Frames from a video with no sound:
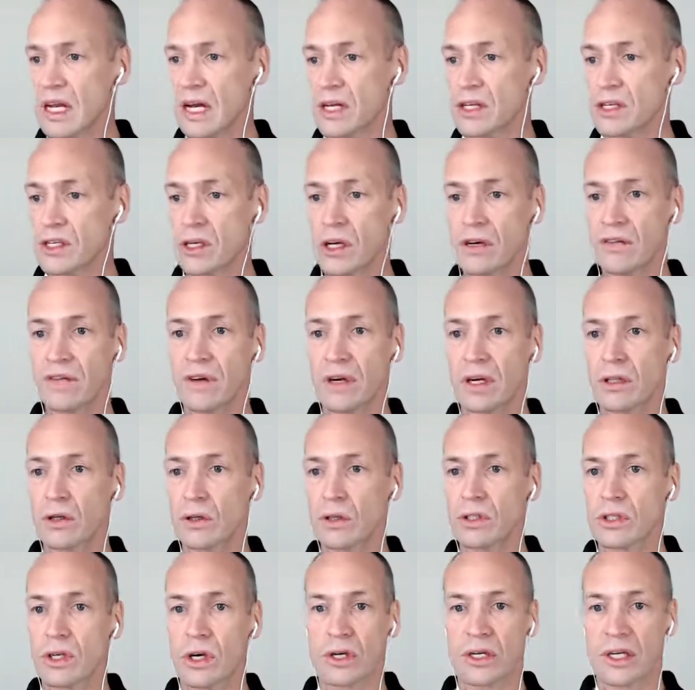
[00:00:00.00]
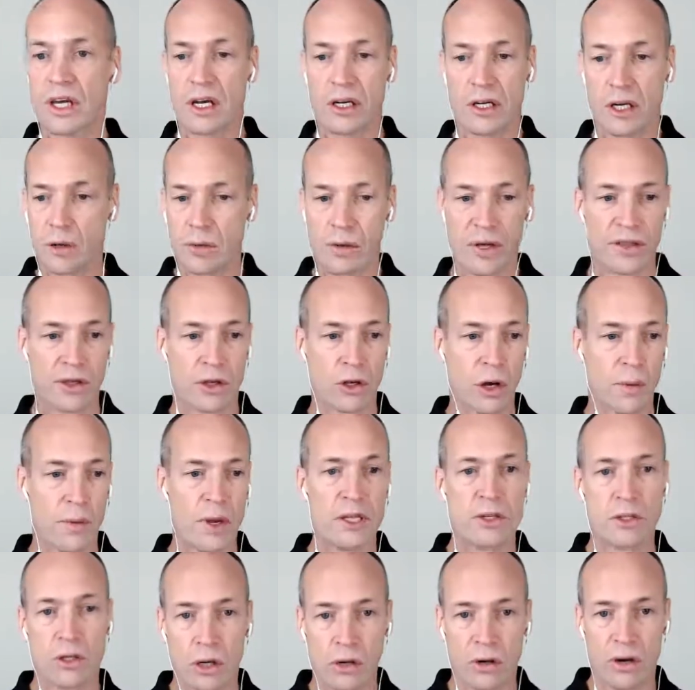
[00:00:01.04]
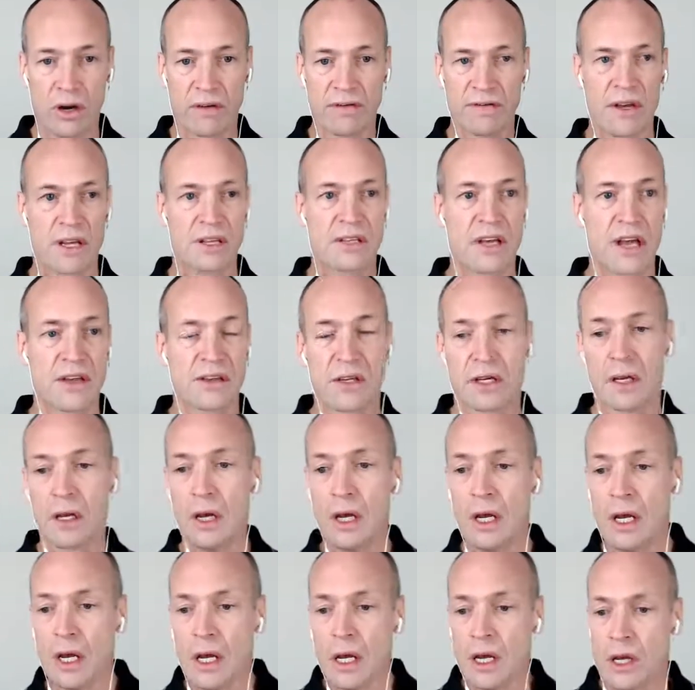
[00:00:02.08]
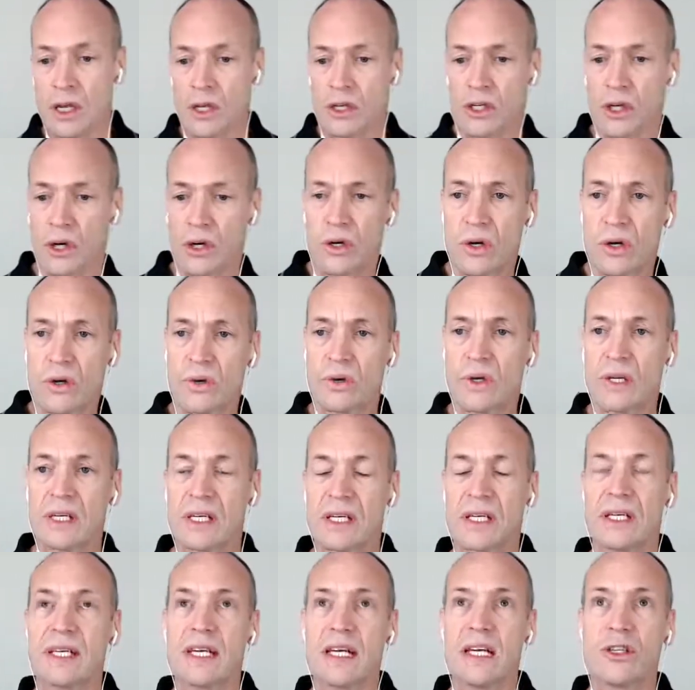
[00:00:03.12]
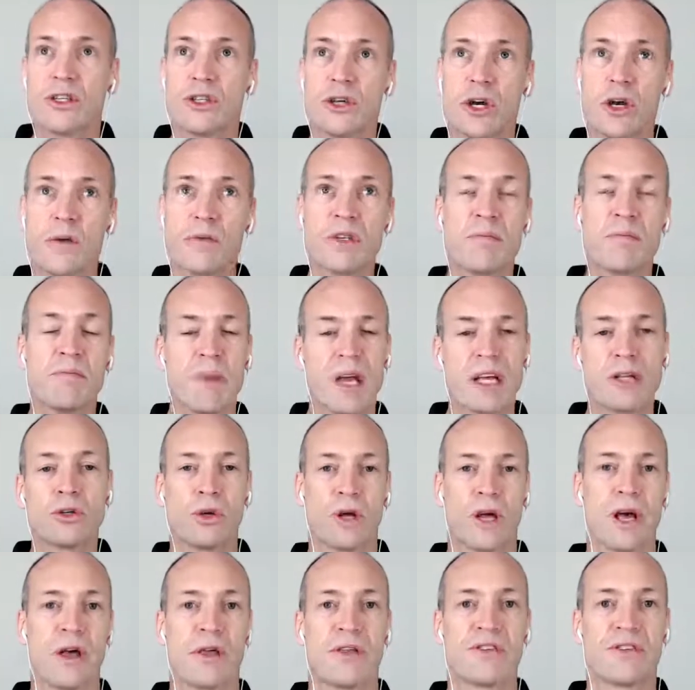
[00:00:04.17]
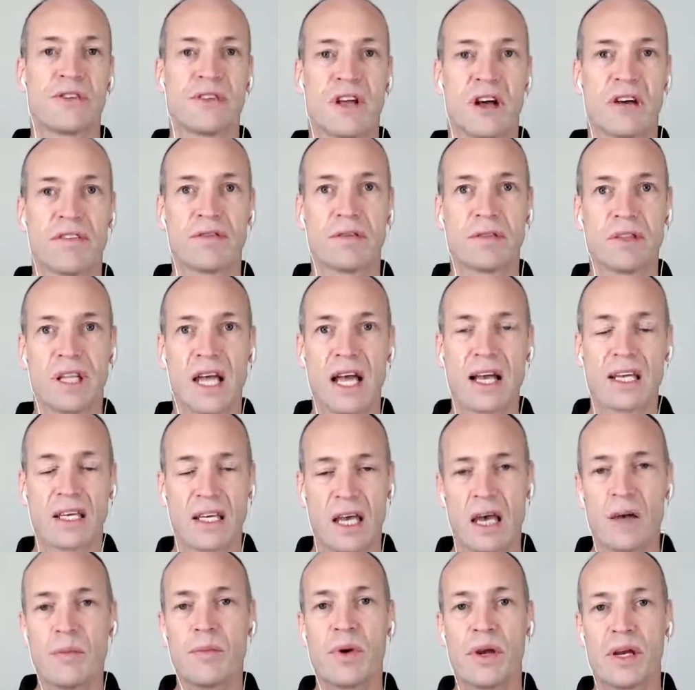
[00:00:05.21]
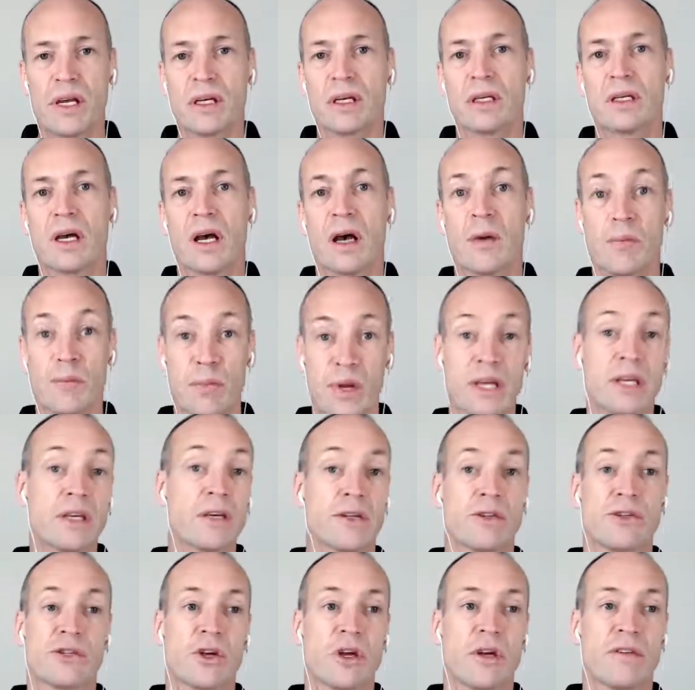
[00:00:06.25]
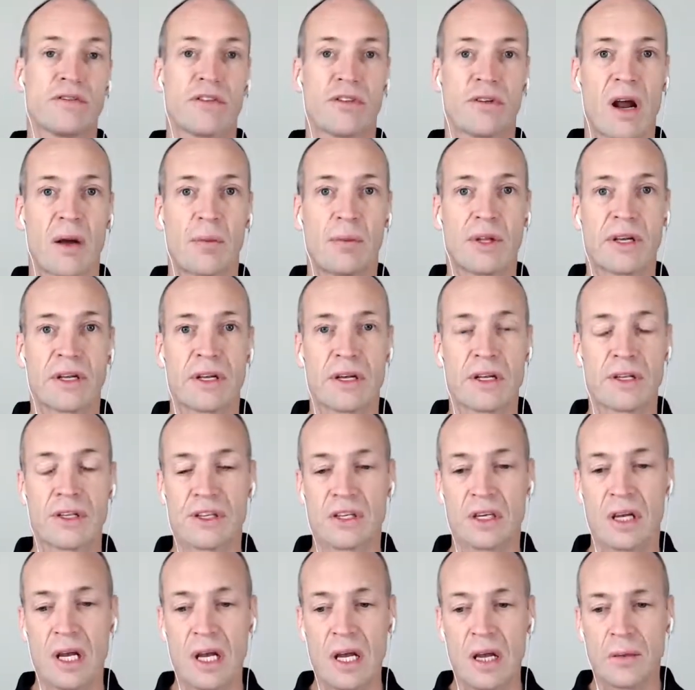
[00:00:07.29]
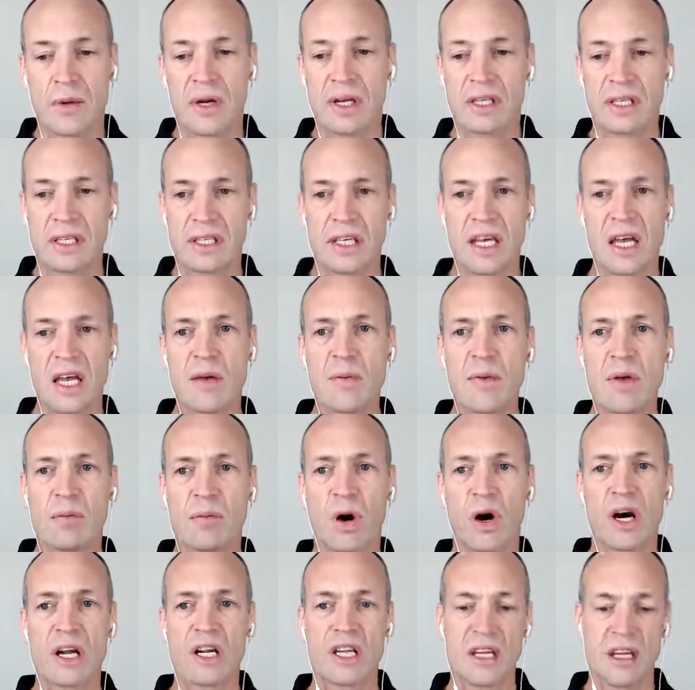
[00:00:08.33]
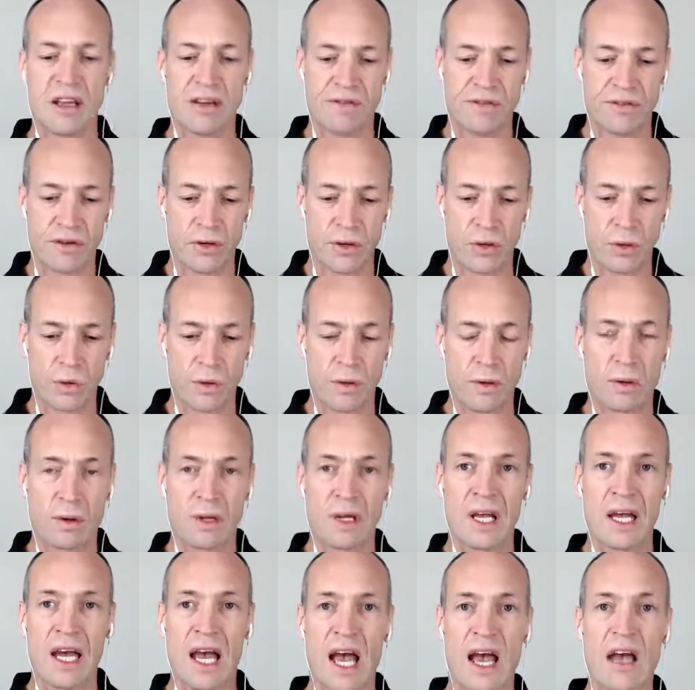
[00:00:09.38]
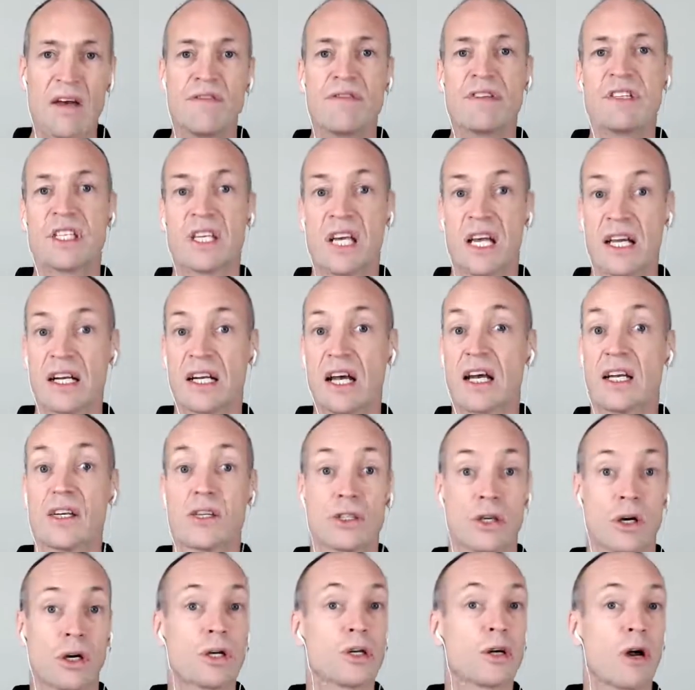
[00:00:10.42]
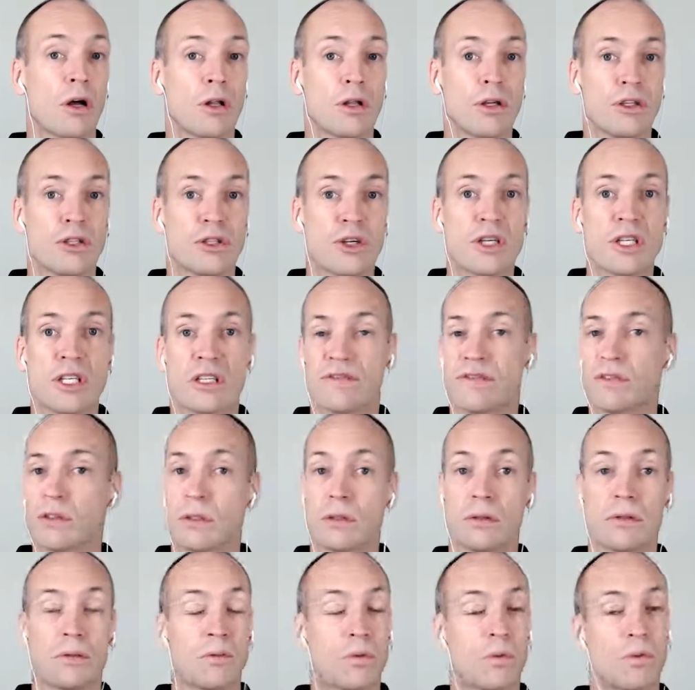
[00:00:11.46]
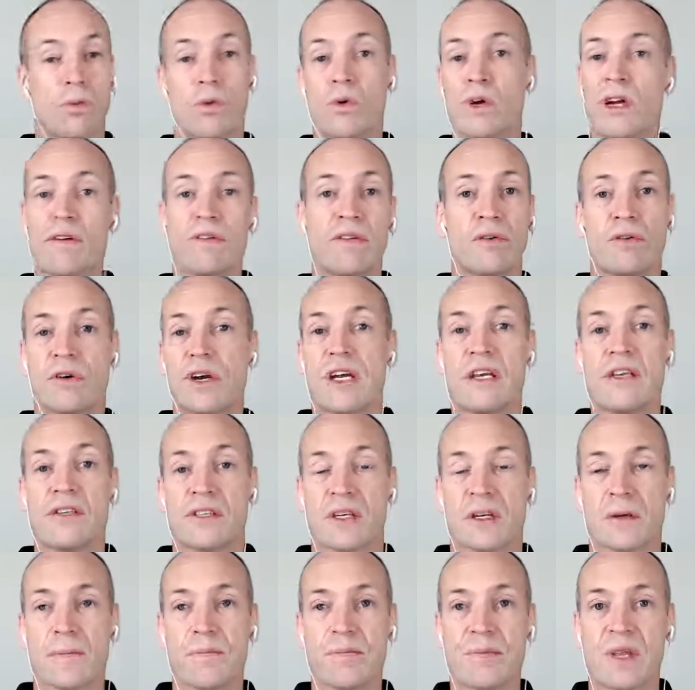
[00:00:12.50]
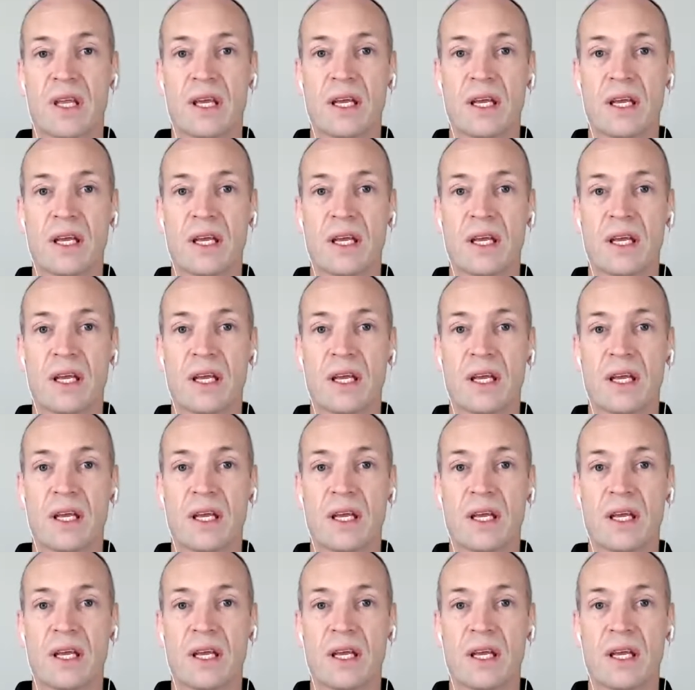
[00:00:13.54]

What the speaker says: So far looks okay. No other comments. All right, fantastic. So in terms of mental health stuff, that can be a big concern for applicants. But keep in mind, if you have seen a psychologist for whatever reason,